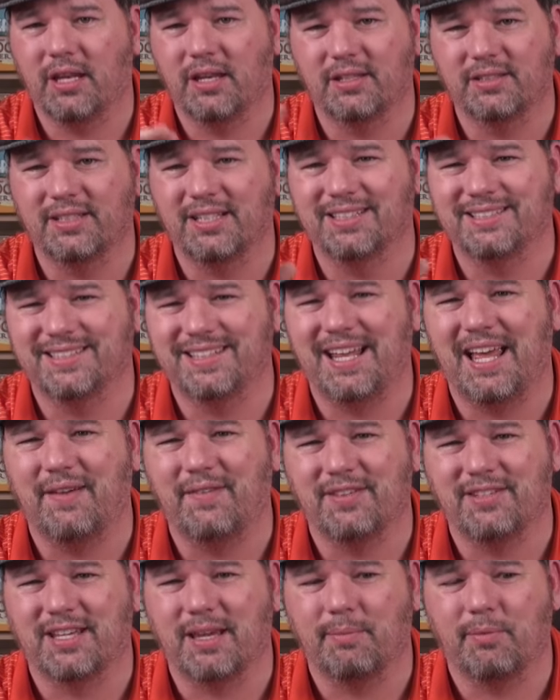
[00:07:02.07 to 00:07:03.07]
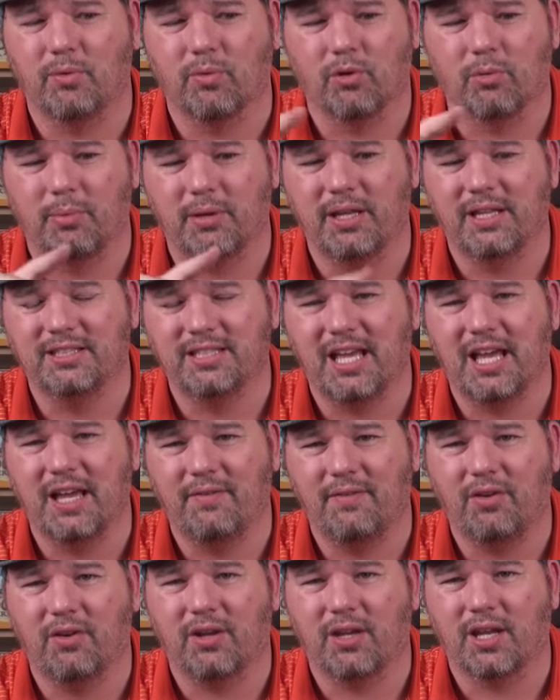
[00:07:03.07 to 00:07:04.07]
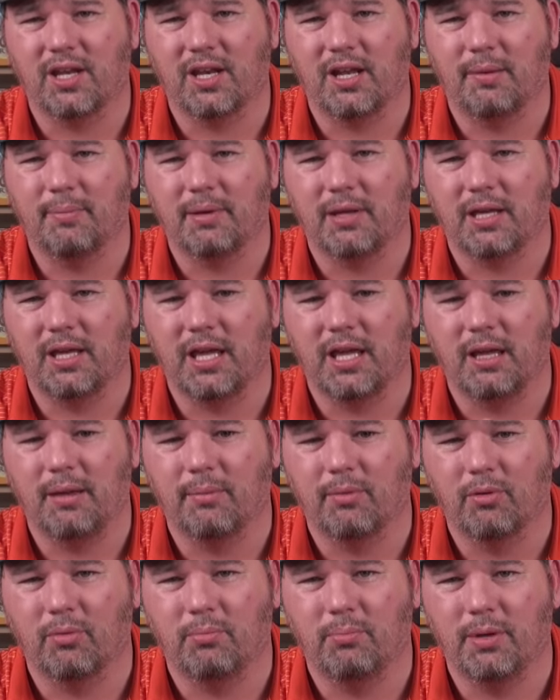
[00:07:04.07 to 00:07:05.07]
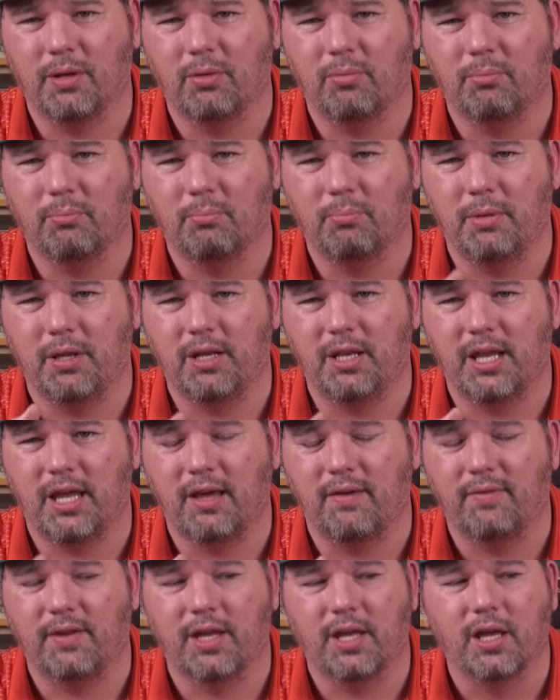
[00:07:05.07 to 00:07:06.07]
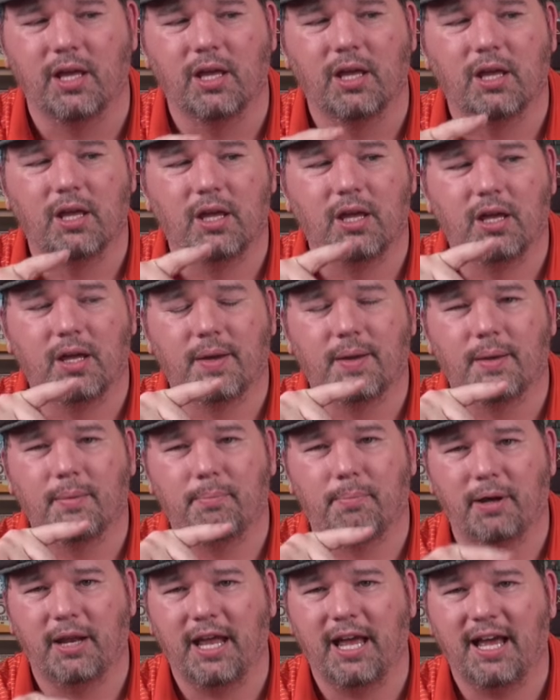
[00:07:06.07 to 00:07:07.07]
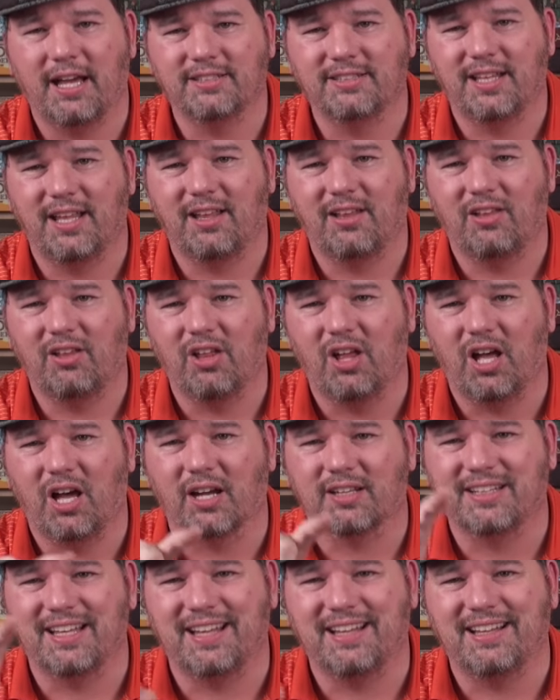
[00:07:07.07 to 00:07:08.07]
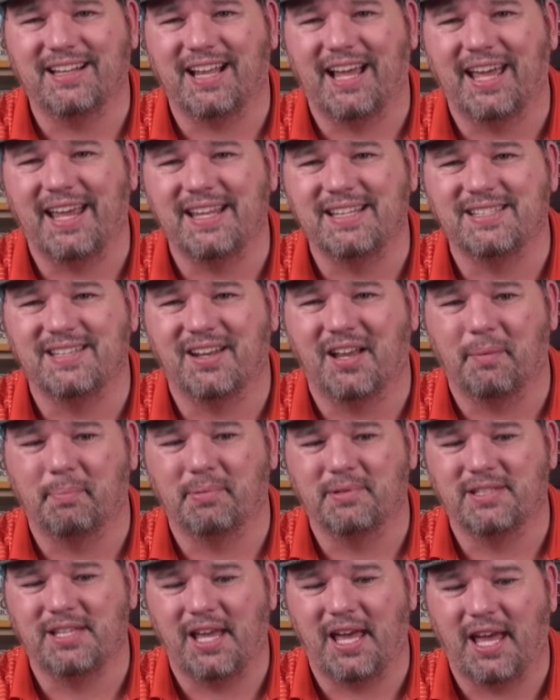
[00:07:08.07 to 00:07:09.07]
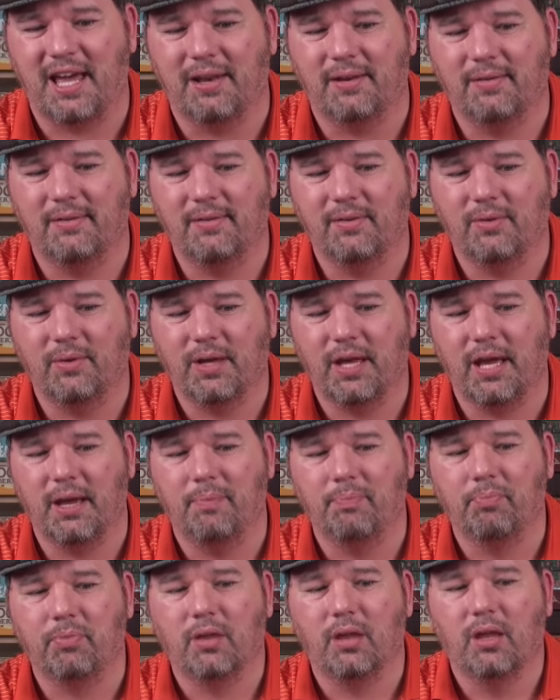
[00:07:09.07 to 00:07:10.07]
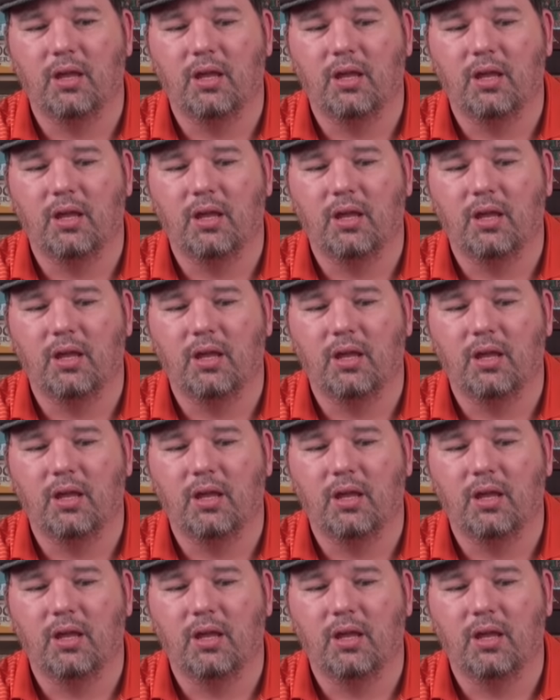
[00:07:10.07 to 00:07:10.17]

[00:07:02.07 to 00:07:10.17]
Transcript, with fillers: It isn't the heaviest game in the world, but it's a heavier economic game or mid, mid to heavy. But it has that luck that lightens it up a tad, okay?